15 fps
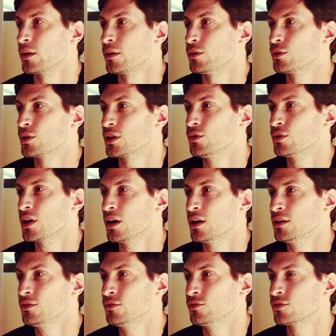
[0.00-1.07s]
you you
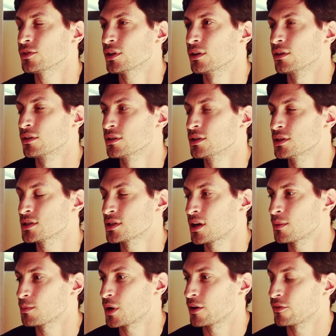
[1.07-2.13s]
kind of a lot of the
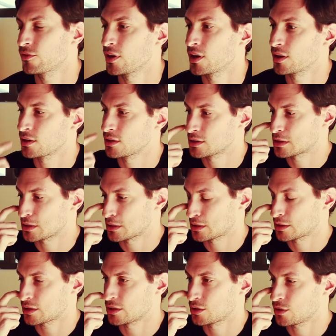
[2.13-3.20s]
time I find, and
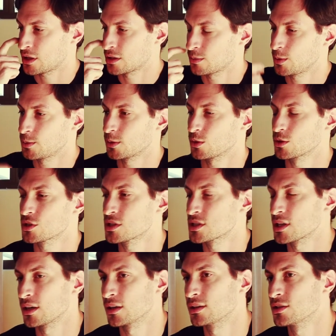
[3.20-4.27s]
I, I know other people also
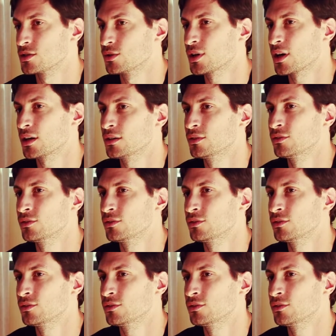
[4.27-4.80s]
say it, is you kind